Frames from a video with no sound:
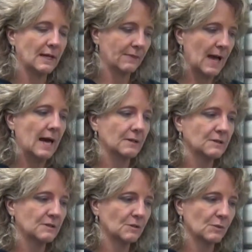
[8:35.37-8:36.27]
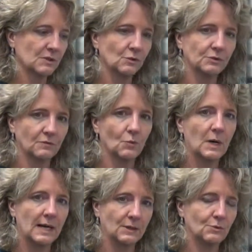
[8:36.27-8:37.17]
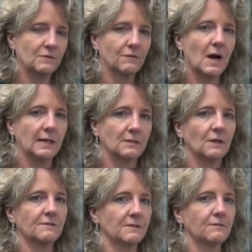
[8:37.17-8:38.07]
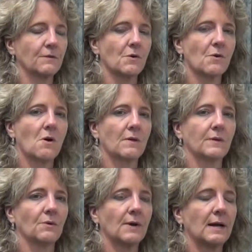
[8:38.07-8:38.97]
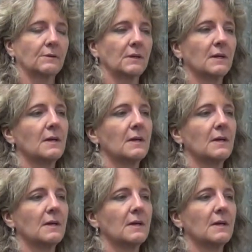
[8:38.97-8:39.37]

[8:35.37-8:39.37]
and that is the result of why you find tufts of fur on the ground.